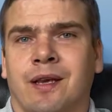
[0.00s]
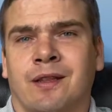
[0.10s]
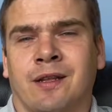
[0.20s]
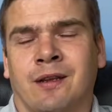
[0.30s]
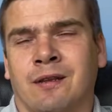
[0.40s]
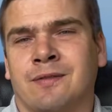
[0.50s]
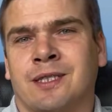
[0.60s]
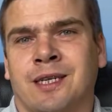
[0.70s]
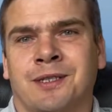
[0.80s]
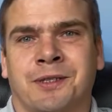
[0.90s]
and then all of a
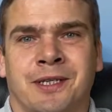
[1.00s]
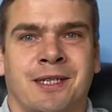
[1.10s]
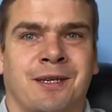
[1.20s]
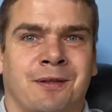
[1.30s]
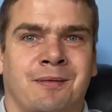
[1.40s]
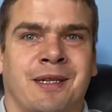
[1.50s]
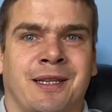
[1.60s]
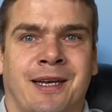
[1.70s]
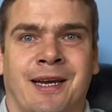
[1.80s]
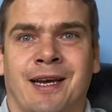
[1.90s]
sudden you're going to tell them
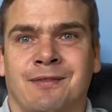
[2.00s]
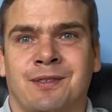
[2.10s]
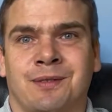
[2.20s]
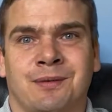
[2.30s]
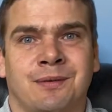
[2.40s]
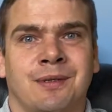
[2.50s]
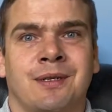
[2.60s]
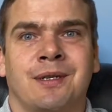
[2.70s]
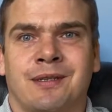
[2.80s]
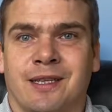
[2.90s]
that they have to
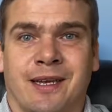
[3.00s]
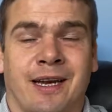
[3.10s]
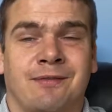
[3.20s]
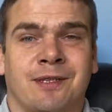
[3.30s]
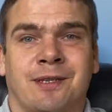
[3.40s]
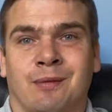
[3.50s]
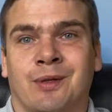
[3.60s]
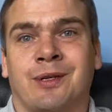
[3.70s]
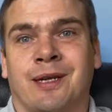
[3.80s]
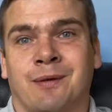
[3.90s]
that they have to double
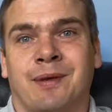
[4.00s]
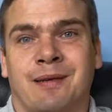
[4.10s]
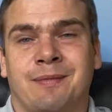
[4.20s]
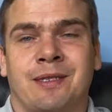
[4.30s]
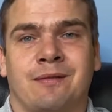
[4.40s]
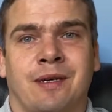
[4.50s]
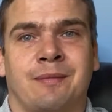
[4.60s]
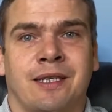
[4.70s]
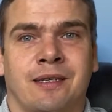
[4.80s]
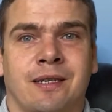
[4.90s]
their down payment.
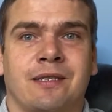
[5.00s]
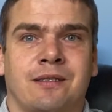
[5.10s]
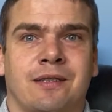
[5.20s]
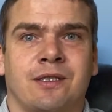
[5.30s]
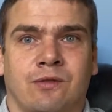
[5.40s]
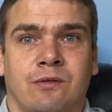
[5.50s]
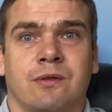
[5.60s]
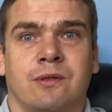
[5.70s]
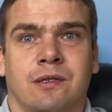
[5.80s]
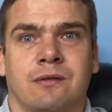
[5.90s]
I mean, that's that's
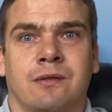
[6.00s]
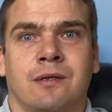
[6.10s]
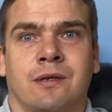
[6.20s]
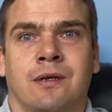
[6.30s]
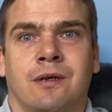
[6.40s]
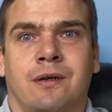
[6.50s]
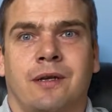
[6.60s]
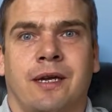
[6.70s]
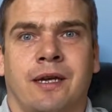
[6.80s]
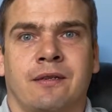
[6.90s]
cruel.
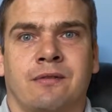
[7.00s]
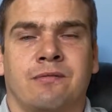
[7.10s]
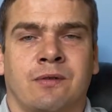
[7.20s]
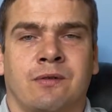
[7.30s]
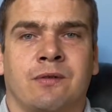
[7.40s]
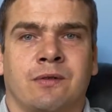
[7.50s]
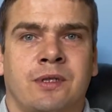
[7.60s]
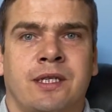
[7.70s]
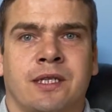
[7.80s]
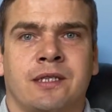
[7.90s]
And well,
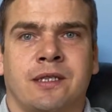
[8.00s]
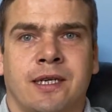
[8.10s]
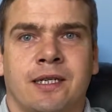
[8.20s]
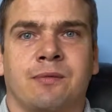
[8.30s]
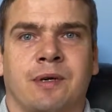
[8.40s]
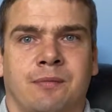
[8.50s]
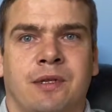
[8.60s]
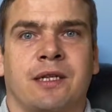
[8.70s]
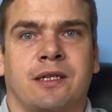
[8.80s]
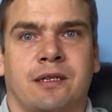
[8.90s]
cruelty doesn't test well
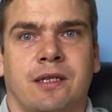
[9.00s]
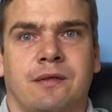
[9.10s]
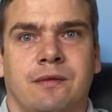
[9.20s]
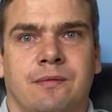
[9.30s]
politically.